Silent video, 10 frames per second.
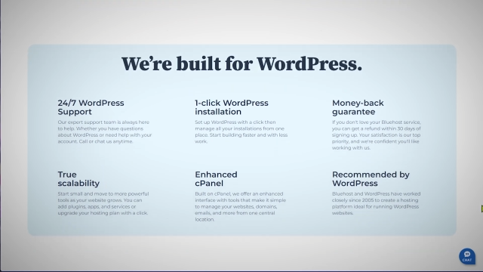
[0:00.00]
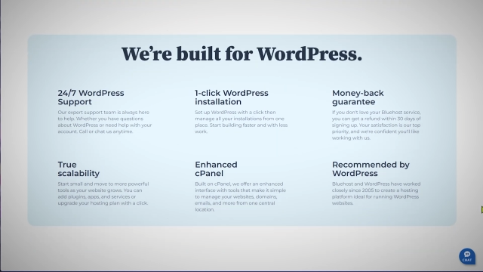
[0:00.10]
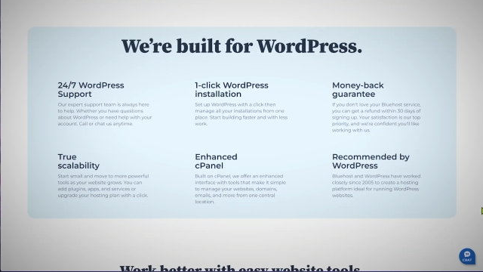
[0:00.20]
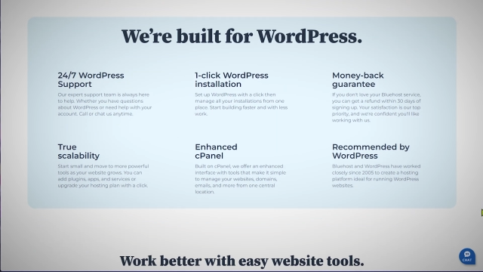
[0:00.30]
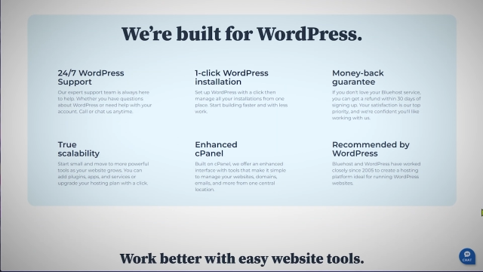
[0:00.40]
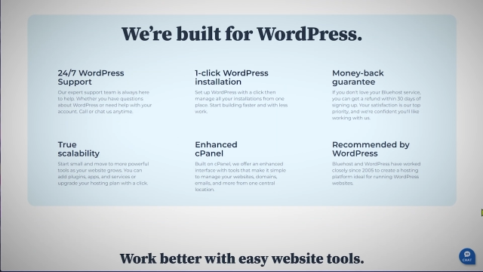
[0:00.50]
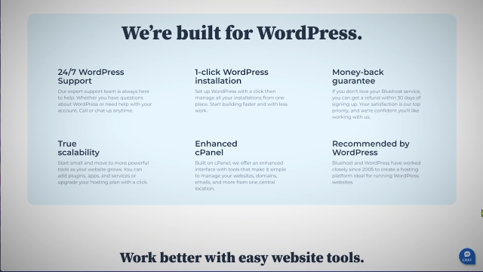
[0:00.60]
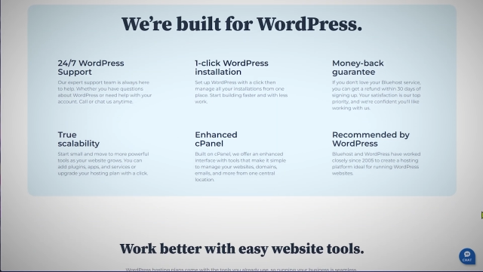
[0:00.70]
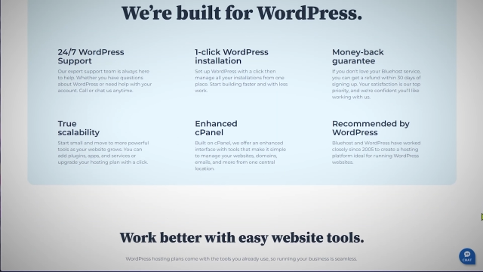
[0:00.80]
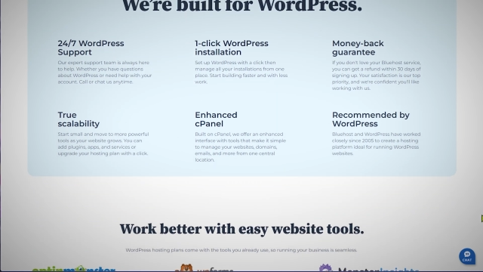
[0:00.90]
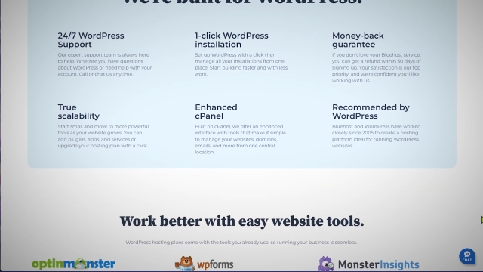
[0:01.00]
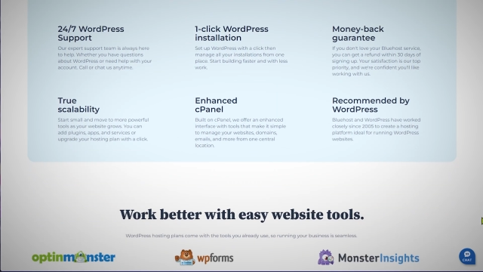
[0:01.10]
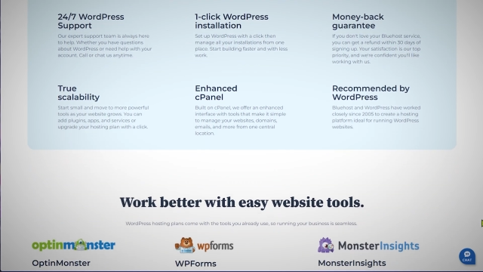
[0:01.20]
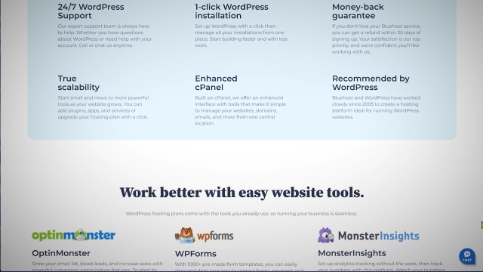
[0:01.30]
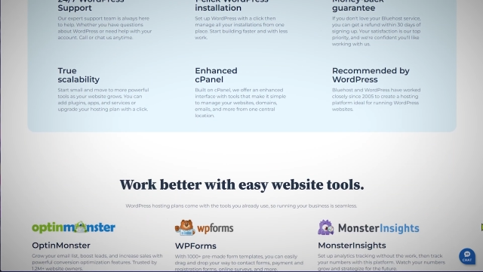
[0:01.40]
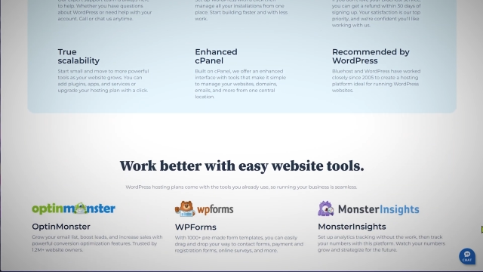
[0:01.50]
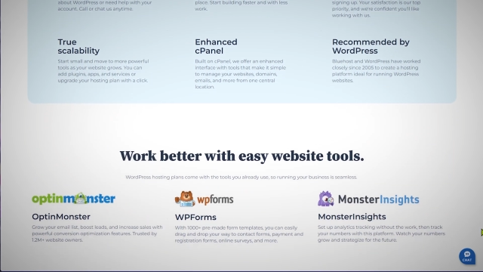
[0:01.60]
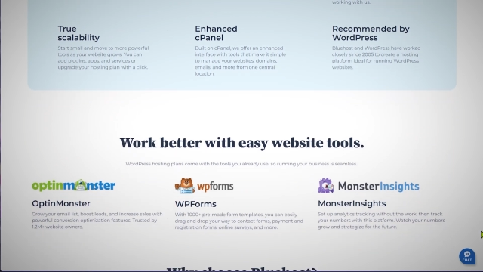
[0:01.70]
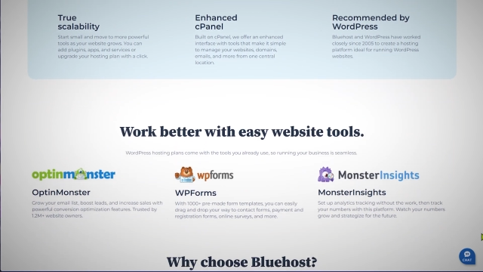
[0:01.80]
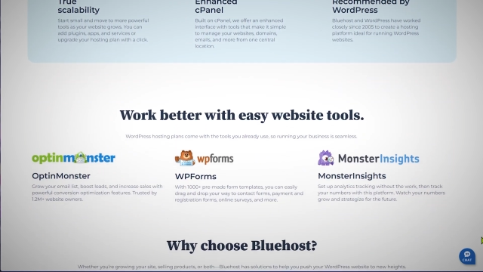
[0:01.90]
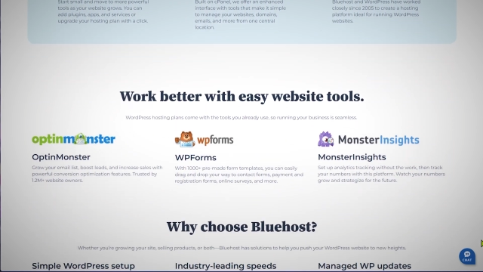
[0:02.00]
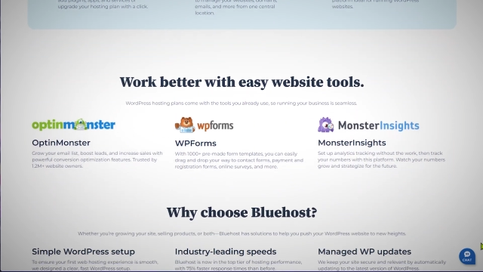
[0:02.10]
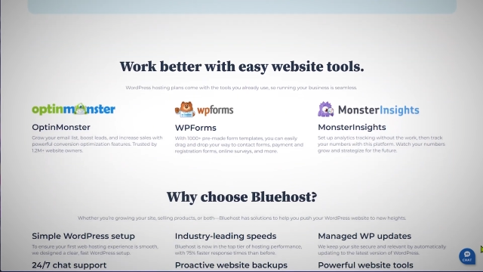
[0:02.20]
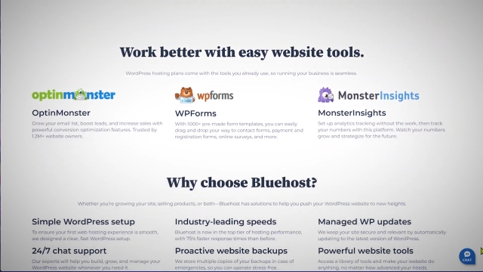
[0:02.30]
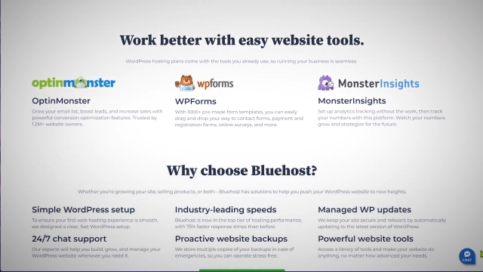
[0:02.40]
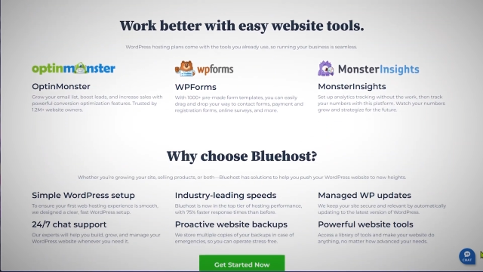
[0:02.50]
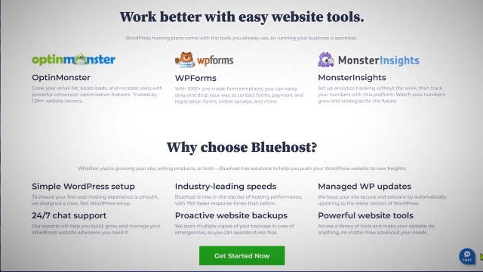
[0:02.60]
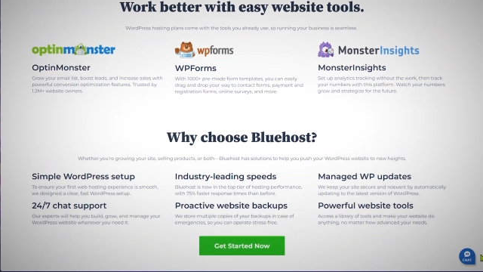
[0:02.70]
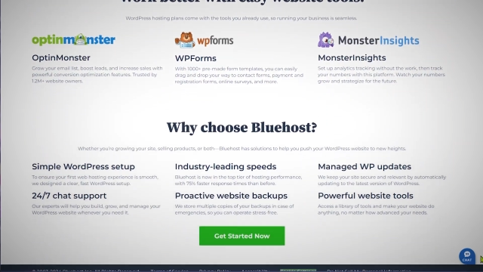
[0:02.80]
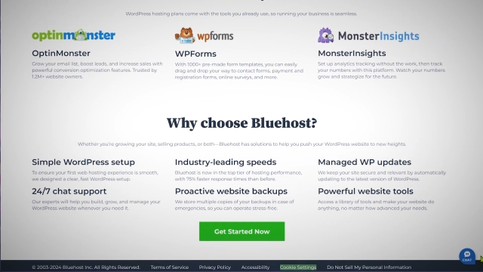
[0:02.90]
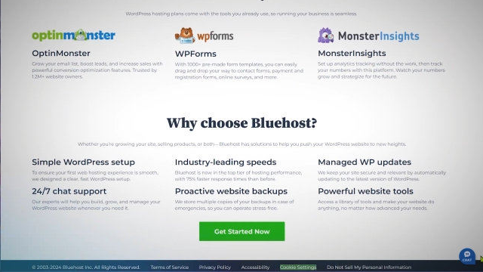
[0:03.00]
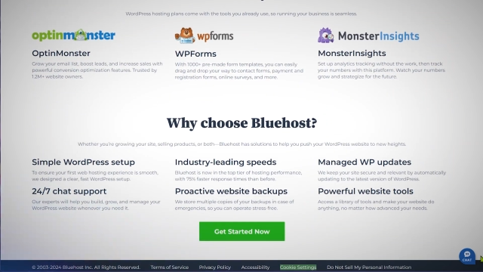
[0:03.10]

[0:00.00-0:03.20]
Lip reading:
Nobody's mouth can be seen.